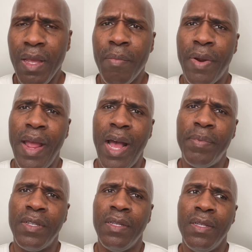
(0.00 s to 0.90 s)

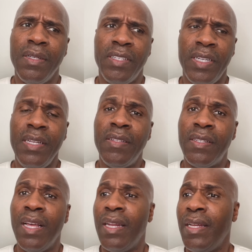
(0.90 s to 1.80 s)
Perhaps she's
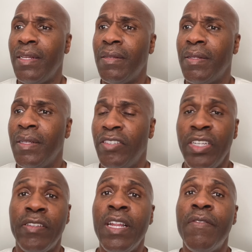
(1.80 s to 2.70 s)
telling,
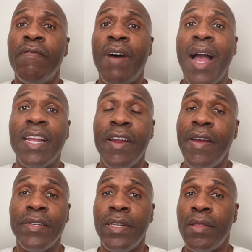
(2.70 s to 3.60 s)
she's living
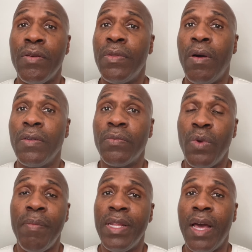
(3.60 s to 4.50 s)
vicariously through those
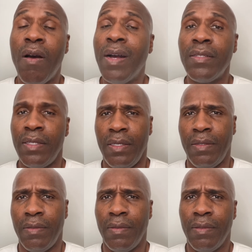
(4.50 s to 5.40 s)
women that are
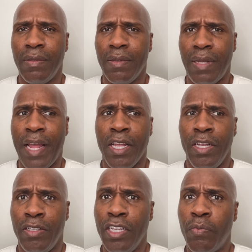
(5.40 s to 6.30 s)
single. Like,
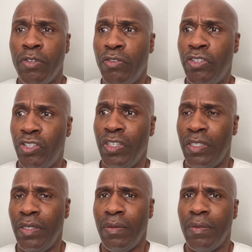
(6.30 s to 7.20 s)
this is what you
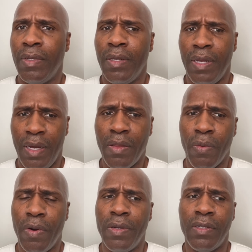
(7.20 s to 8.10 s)
should do. Other
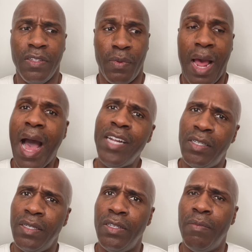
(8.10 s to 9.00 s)
words, this is what I
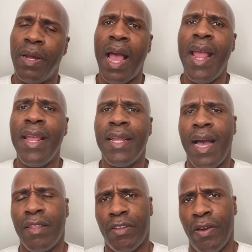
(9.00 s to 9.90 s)
should do, but I ain't
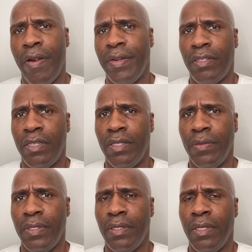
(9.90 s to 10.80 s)
got the courage to
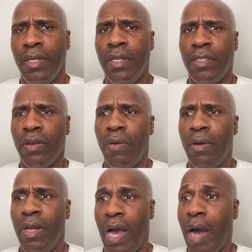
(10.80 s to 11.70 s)
do it.
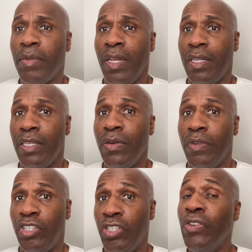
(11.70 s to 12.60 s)
So I'm telling you
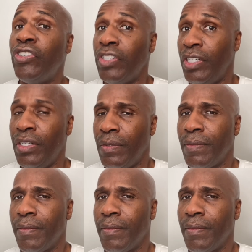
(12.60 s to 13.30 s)
what you should do.